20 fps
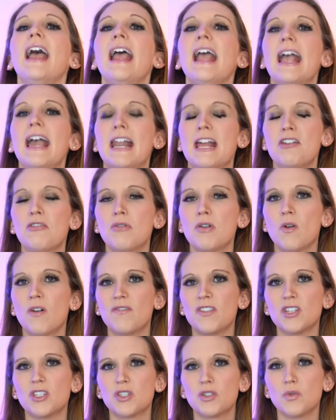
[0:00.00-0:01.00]
and I don't know
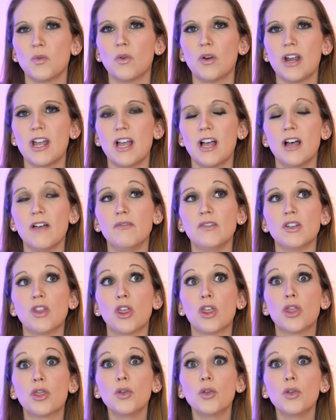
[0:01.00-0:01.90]
if the story of